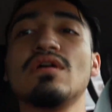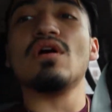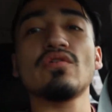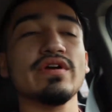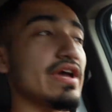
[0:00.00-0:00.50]

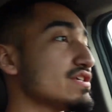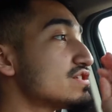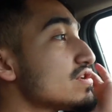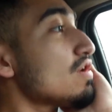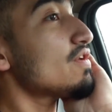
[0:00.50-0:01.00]
Okay,
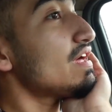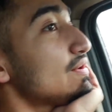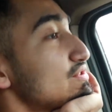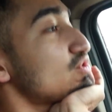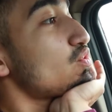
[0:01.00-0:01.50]
so that
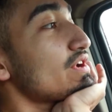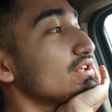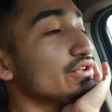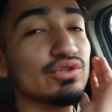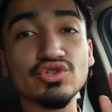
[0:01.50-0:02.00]
was a quick
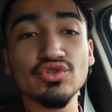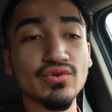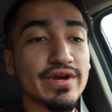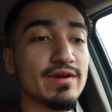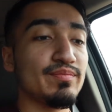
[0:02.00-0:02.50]
little
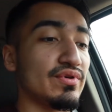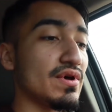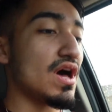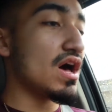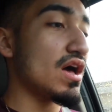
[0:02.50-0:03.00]
trip.
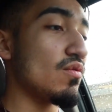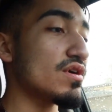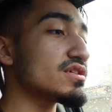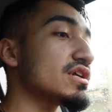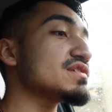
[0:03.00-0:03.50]
It
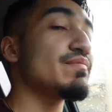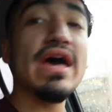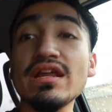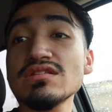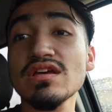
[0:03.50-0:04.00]
wasn't as
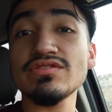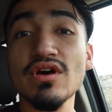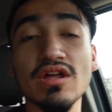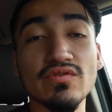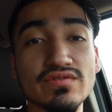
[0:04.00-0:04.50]
bad as I
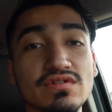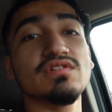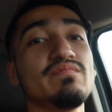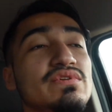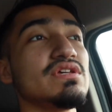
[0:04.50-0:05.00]
thought it was going
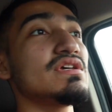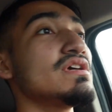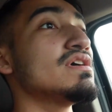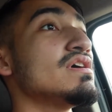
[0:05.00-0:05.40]
to be.